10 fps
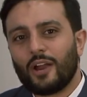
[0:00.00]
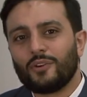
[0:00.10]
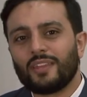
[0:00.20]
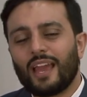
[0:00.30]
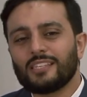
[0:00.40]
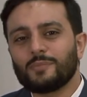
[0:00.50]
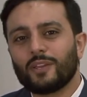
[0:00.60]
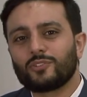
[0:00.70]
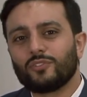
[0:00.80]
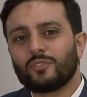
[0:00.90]
Now in the
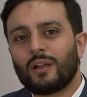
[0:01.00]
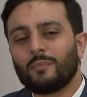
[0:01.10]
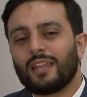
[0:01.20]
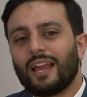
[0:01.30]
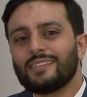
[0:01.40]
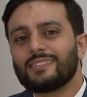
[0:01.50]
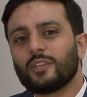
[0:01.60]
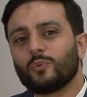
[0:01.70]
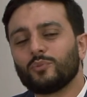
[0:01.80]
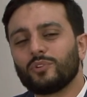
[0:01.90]
aspect of Imam
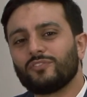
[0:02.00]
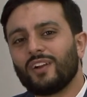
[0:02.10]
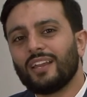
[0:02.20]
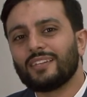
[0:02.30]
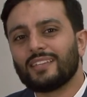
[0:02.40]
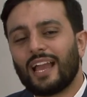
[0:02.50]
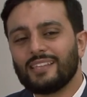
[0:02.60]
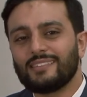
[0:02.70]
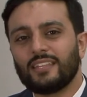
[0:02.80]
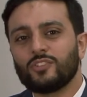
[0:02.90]
al-Hasan, when we find
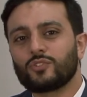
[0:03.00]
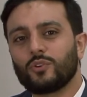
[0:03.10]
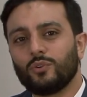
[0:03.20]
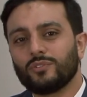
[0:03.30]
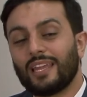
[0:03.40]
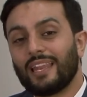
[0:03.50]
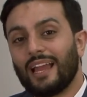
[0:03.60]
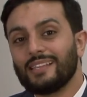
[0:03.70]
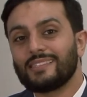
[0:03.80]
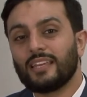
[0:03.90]
Hasan is called
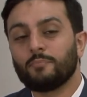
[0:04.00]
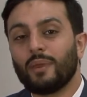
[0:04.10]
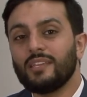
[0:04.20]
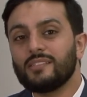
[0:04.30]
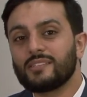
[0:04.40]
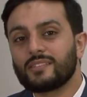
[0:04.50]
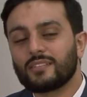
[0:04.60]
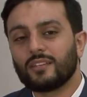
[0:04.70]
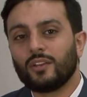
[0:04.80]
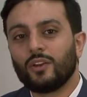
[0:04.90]
al-Hasan
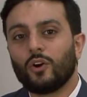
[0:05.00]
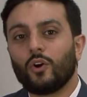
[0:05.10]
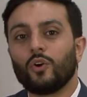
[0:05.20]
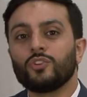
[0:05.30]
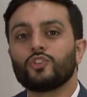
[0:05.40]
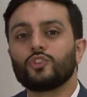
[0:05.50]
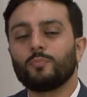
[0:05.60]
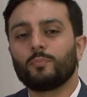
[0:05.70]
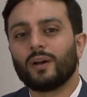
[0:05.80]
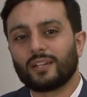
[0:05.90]
based on
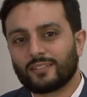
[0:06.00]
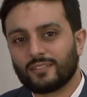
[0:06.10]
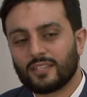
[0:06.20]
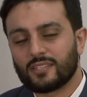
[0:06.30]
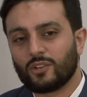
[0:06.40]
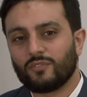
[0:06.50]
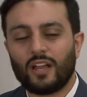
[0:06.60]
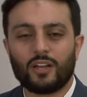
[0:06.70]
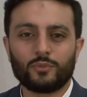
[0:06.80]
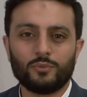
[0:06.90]
Shubbar, the son of
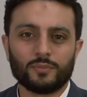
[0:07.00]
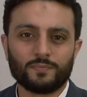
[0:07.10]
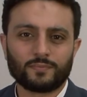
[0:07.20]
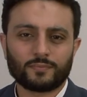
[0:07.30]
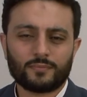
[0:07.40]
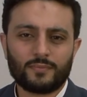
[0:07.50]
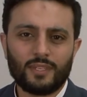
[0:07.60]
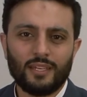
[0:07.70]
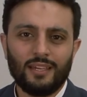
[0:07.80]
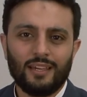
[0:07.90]
Harun.
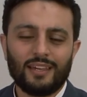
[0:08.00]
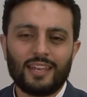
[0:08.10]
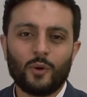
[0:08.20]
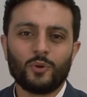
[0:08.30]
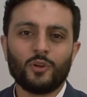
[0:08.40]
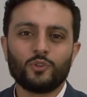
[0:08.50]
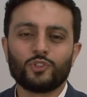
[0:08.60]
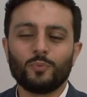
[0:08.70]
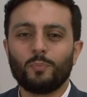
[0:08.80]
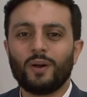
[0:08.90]
Now we know
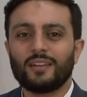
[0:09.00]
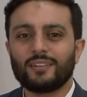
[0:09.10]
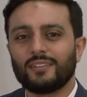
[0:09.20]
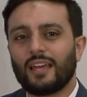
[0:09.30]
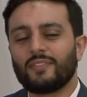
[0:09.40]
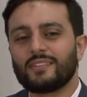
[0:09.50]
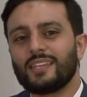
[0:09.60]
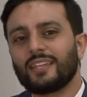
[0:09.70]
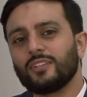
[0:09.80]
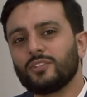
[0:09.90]
Shubbar and the
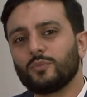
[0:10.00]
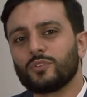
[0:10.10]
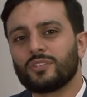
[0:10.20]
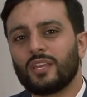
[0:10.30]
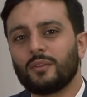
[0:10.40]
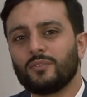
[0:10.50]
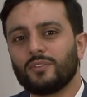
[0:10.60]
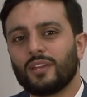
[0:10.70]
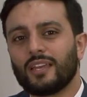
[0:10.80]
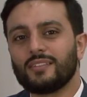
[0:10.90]
second was
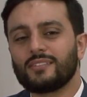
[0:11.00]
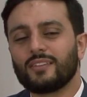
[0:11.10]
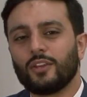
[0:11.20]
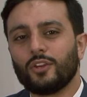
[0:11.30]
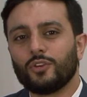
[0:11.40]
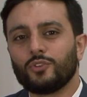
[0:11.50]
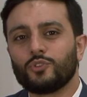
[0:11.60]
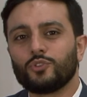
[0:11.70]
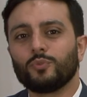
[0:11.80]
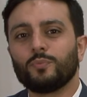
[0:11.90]
named as
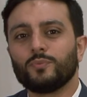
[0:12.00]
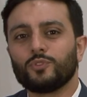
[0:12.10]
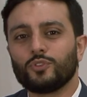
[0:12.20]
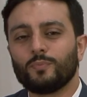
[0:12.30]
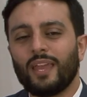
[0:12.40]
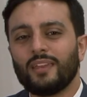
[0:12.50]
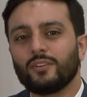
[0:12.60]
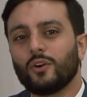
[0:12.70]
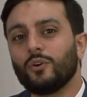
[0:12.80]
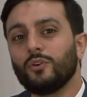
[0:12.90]

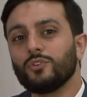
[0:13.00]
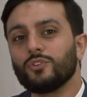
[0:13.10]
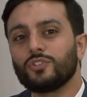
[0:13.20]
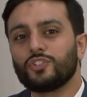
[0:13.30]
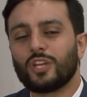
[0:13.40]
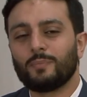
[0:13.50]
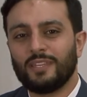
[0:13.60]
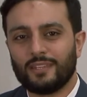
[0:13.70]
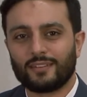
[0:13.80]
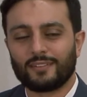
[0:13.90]
Shubair or
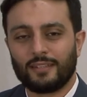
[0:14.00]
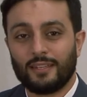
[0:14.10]
Shabir.